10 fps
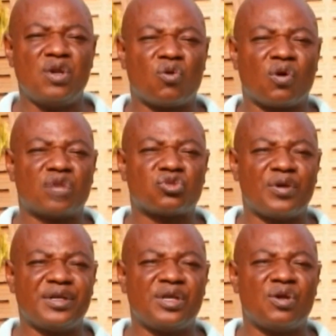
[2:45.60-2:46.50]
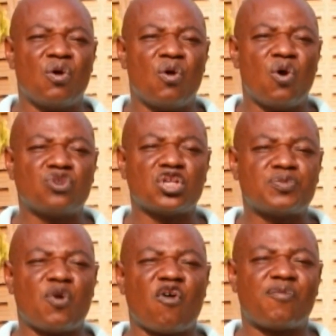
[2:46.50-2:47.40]
Lawyer Nicolas Soyuri also
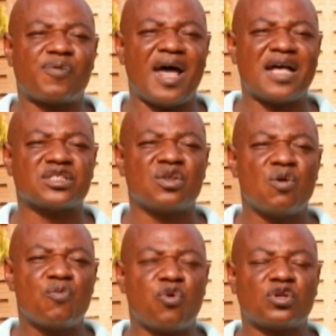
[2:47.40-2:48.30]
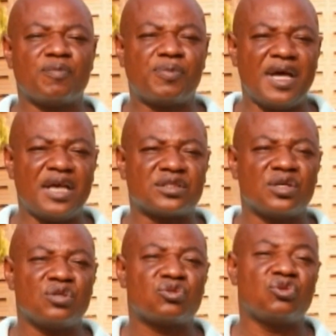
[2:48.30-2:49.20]
spoke of plans put in
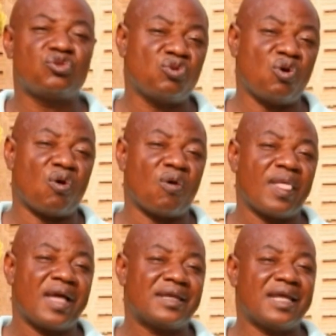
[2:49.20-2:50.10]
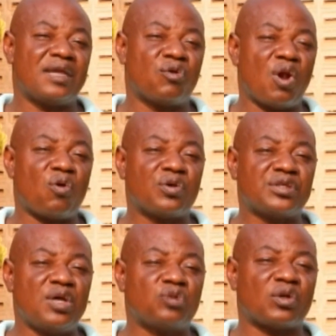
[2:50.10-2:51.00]
place to ensure that the Royal
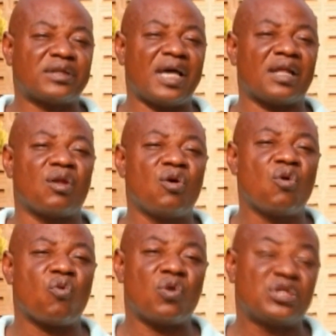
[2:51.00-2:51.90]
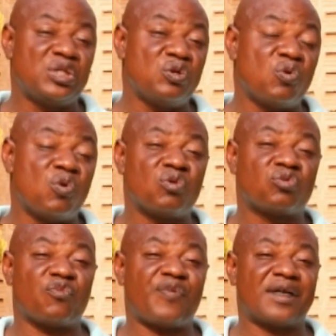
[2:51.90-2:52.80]
Cosy Hills Hotel continue
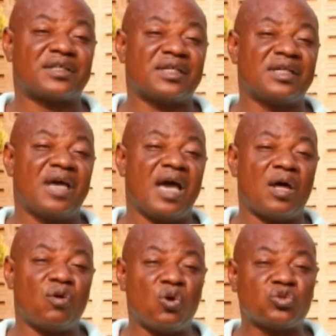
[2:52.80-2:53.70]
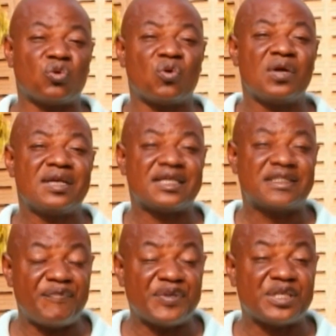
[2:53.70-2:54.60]
to function and also the
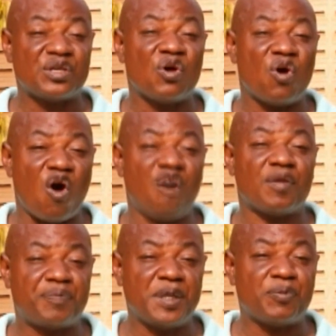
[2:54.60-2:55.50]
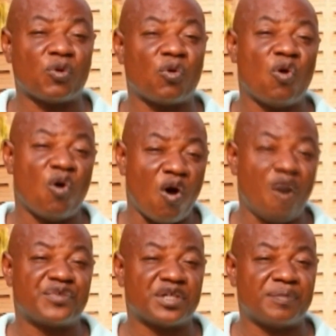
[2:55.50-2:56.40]
safety of the people
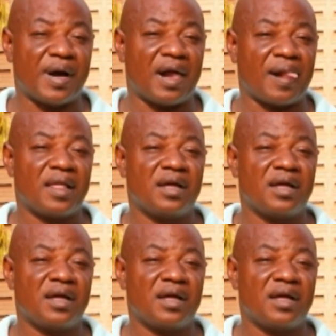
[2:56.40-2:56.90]
of Jirapa.